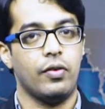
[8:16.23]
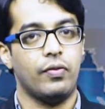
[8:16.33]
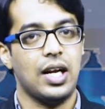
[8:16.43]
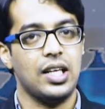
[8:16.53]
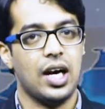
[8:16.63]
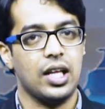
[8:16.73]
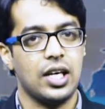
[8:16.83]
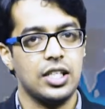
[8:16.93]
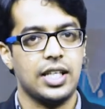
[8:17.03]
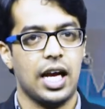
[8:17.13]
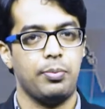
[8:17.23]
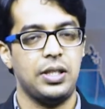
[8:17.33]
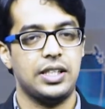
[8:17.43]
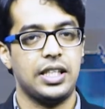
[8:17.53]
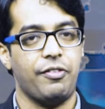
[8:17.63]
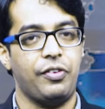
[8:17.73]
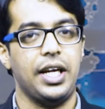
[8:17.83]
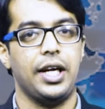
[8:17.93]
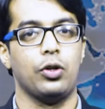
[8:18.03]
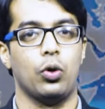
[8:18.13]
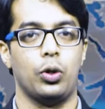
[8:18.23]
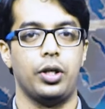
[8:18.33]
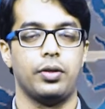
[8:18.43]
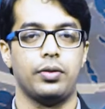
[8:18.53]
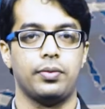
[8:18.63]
while others can be safely ignored.